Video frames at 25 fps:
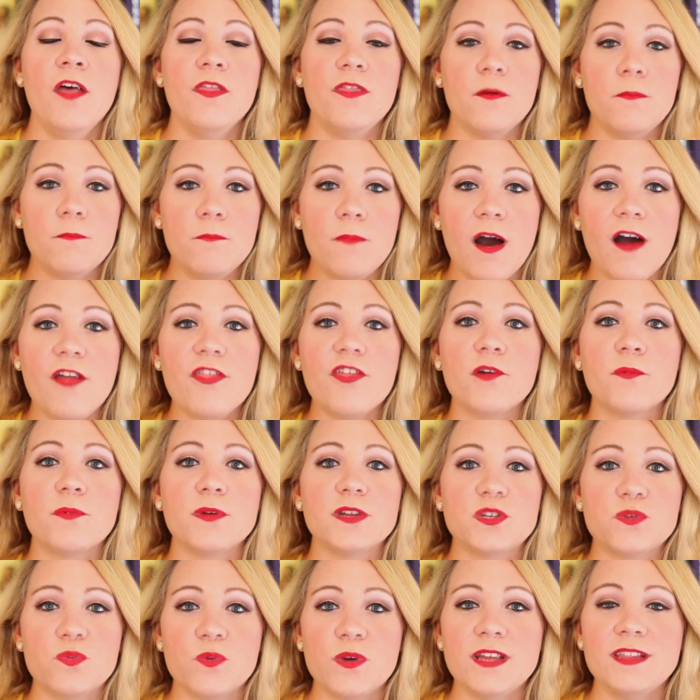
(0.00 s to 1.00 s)
the mother
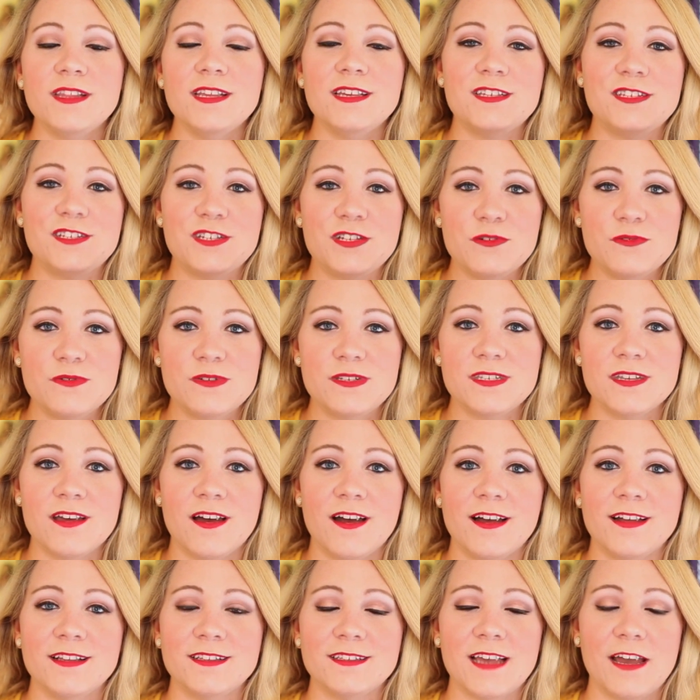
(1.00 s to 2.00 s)
between these two
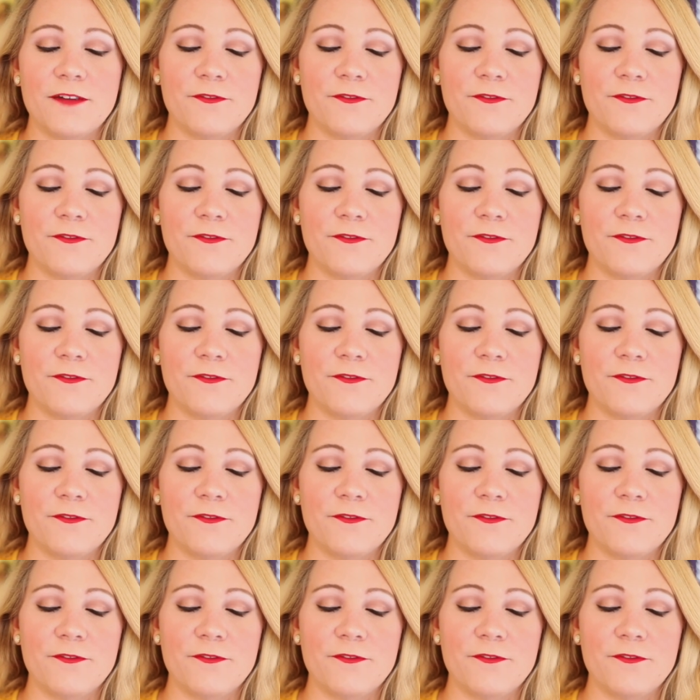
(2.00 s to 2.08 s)
sons.